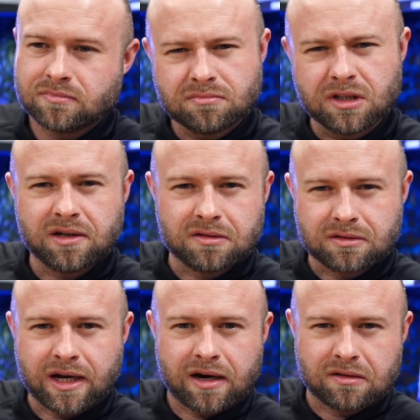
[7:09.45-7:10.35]

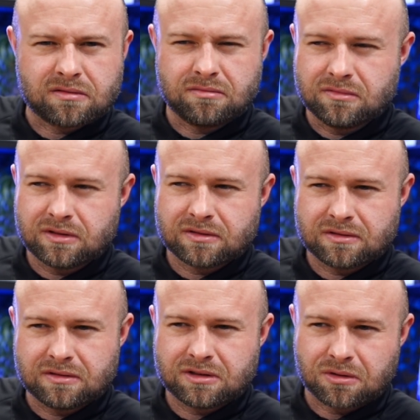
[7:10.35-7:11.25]
Little kind
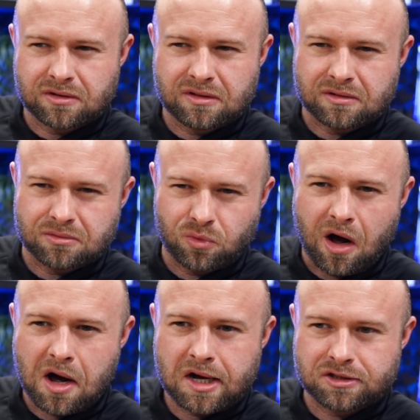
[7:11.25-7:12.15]
of sort of little
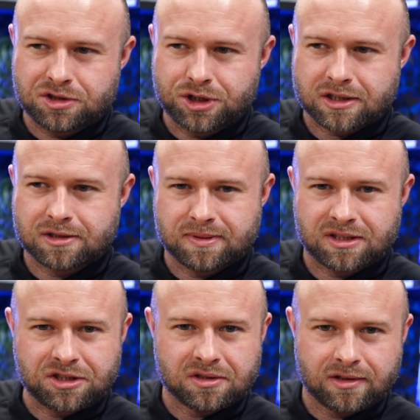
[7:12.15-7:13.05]
odd
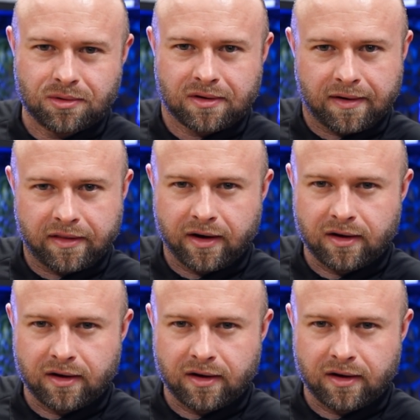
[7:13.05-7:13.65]
juxtaposition going on